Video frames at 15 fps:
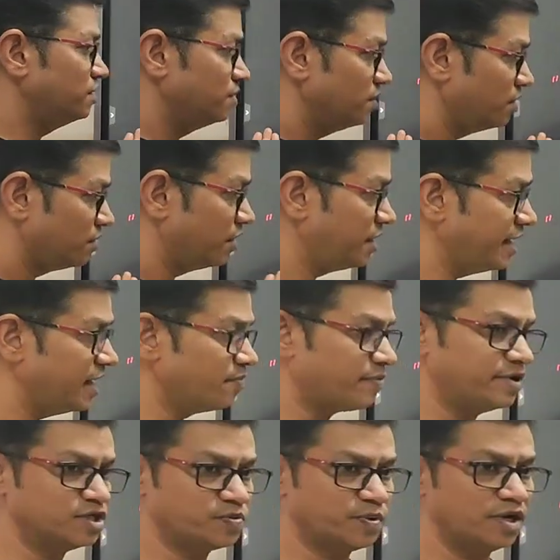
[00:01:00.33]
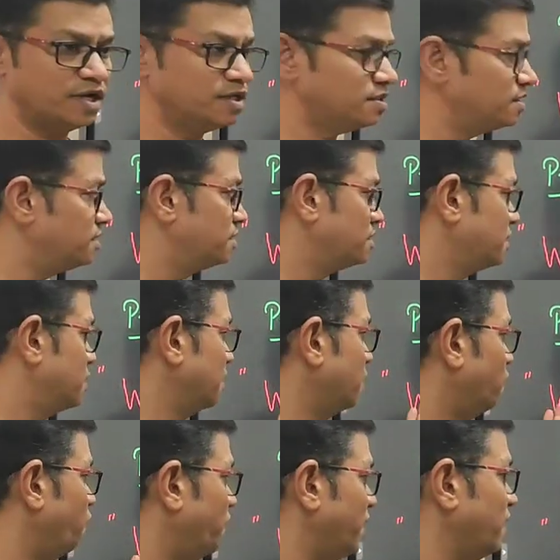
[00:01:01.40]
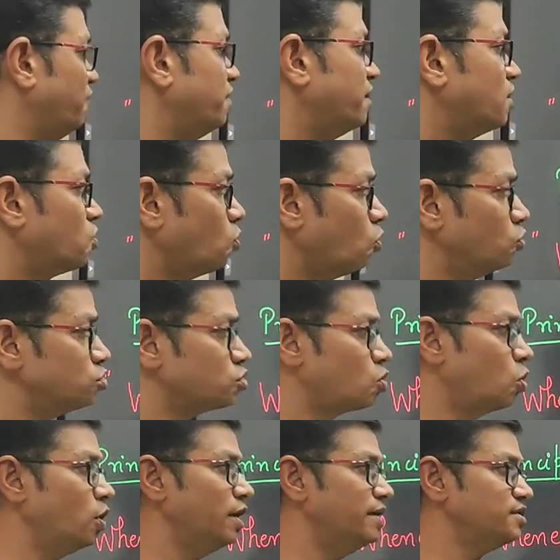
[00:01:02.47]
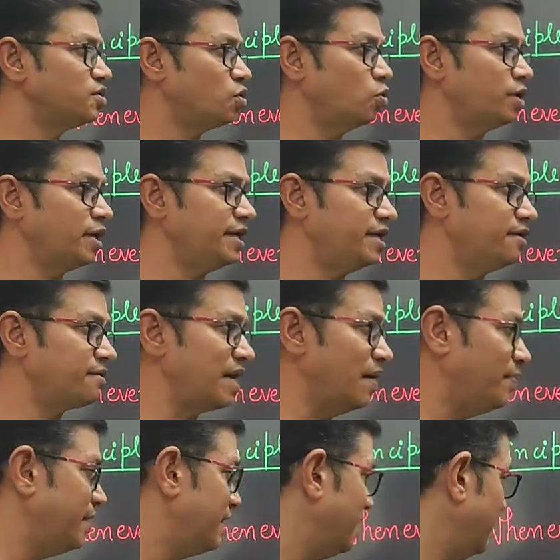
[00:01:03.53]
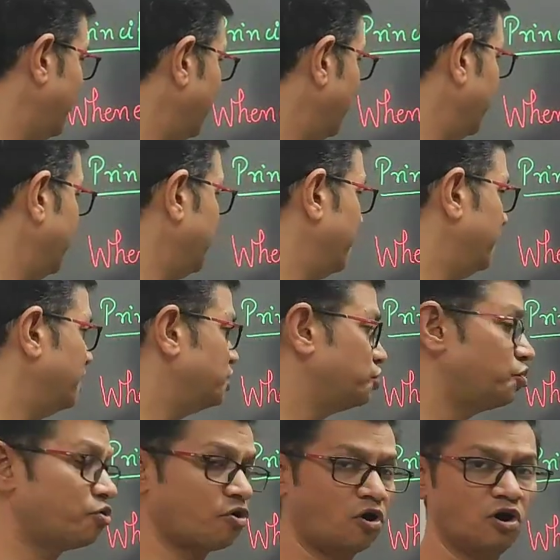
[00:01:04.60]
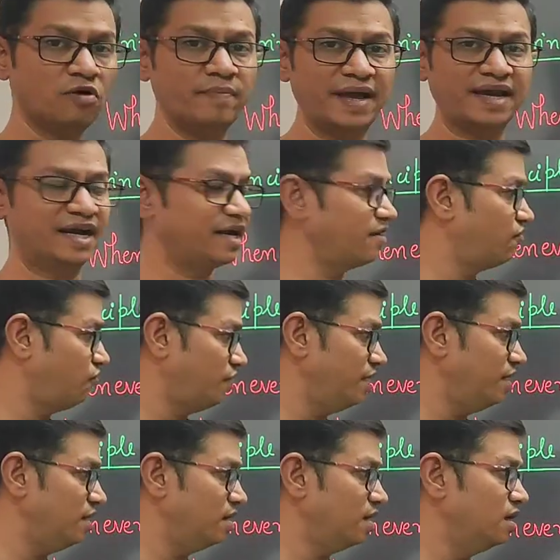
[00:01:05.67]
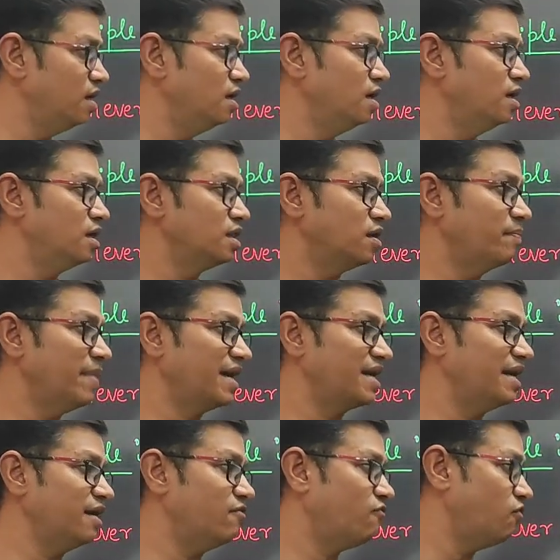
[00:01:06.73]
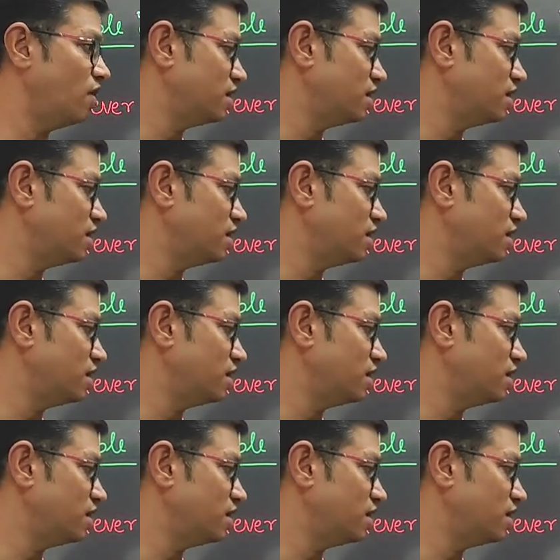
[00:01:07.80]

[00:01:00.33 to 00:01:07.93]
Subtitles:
The detailed principle is, whenever a closed coil is rotated rapidly in a strong magnetic field, the magnetic